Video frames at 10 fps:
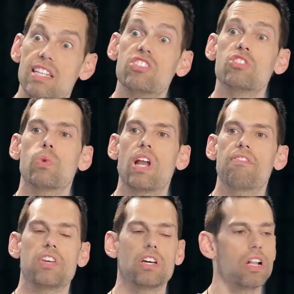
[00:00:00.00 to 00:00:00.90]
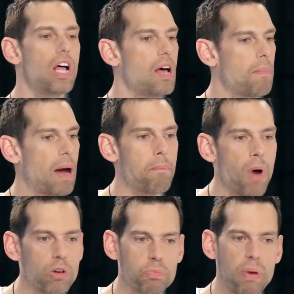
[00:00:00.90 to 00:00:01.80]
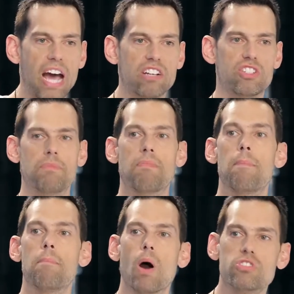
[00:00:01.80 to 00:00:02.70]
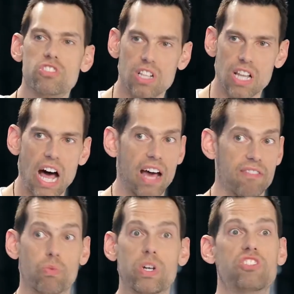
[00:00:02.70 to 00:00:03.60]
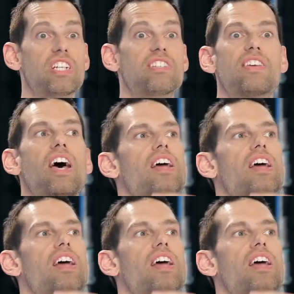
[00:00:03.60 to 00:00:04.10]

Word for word: This is when I feel my most passionate, my most alive, which is